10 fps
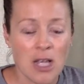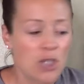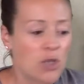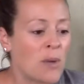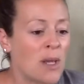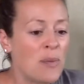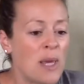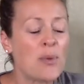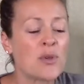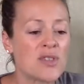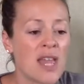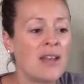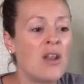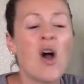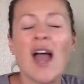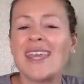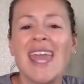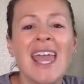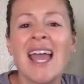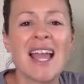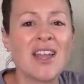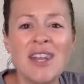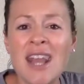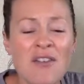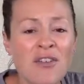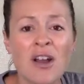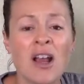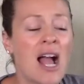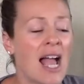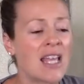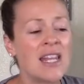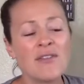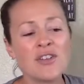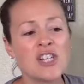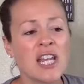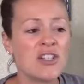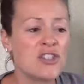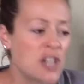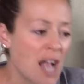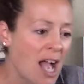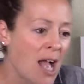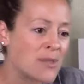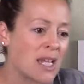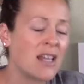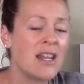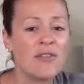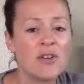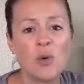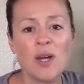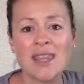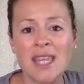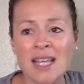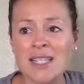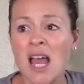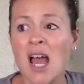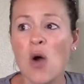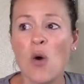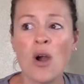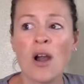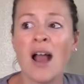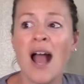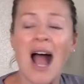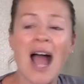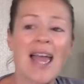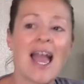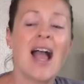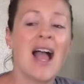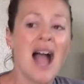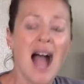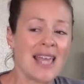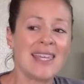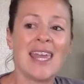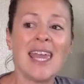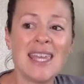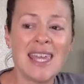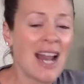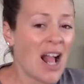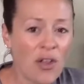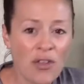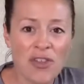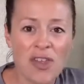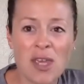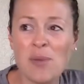So many people say, no, I can't. I could never change jobs. I could never quit this. Or I can't get healthy